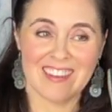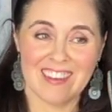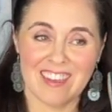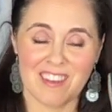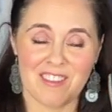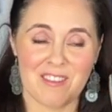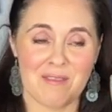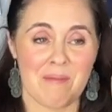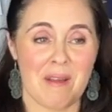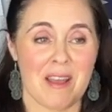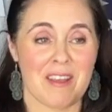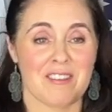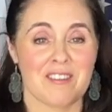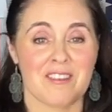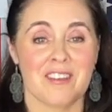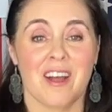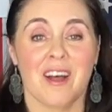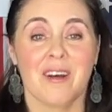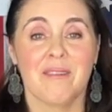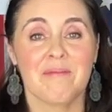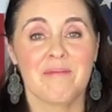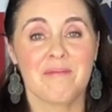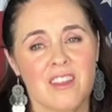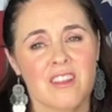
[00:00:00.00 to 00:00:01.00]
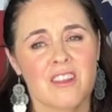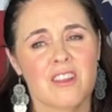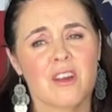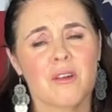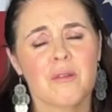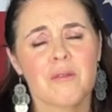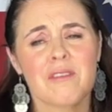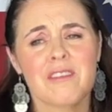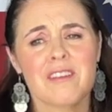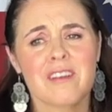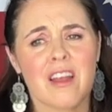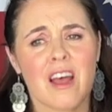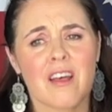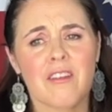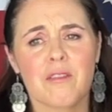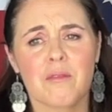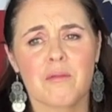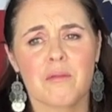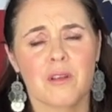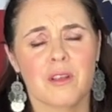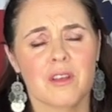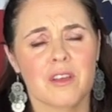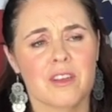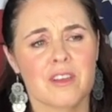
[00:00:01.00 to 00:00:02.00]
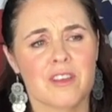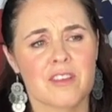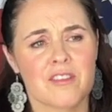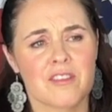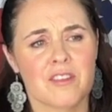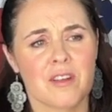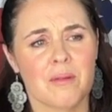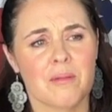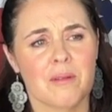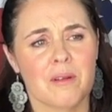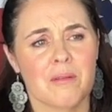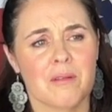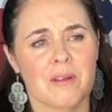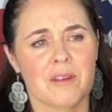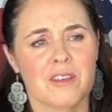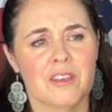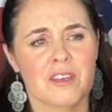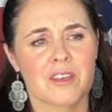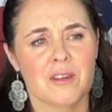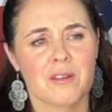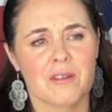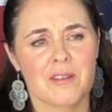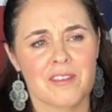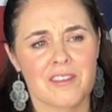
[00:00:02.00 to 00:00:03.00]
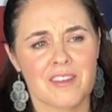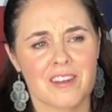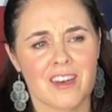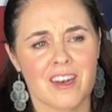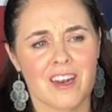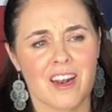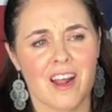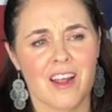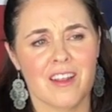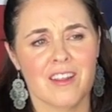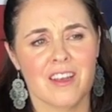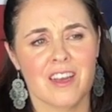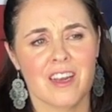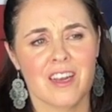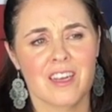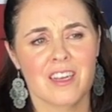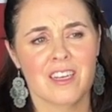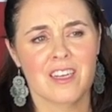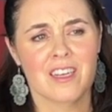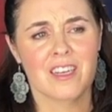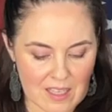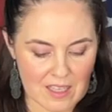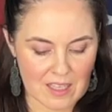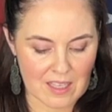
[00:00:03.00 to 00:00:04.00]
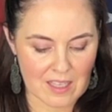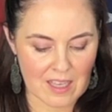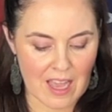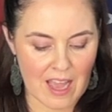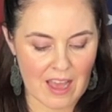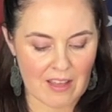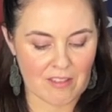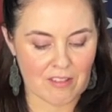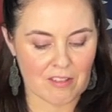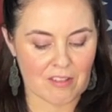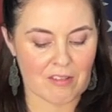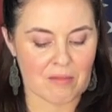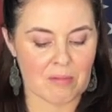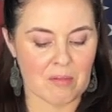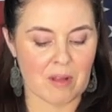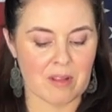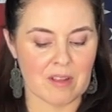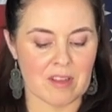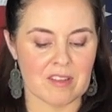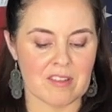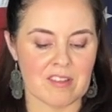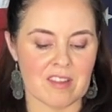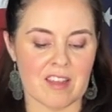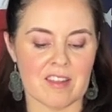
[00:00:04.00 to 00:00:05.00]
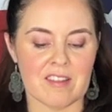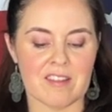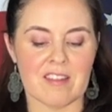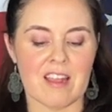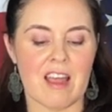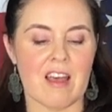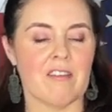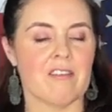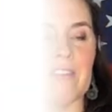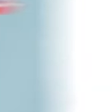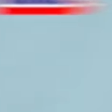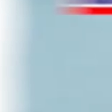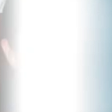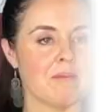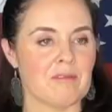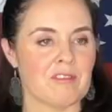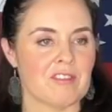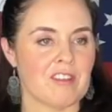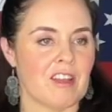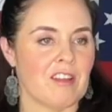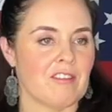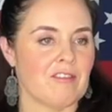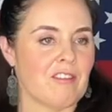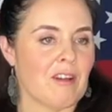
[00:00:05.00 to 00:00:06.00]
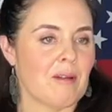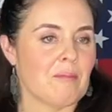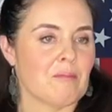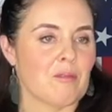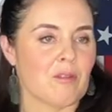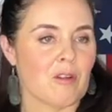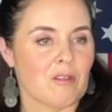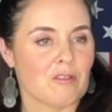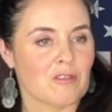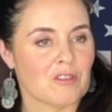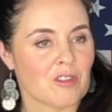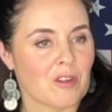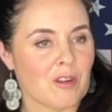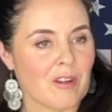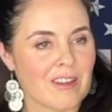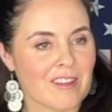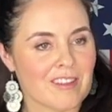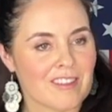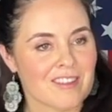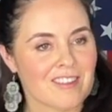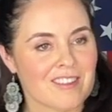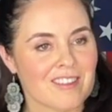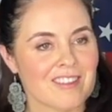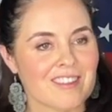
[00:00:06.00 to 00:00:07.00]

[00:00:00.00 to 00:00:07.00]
It's messed up. There was another really disturbing one too, isn't it on there? Yeah, there's one that says, now that I'm safe, I'm pro-choice.